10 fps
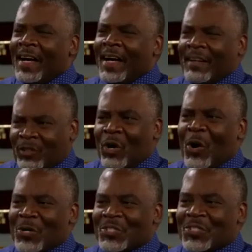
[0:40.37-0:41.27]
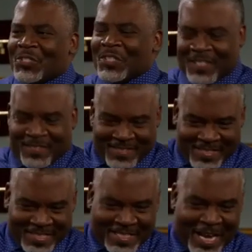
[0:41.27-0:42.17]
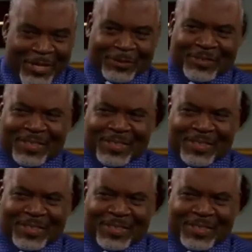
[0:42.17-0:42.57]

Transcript: Of course. Sit down.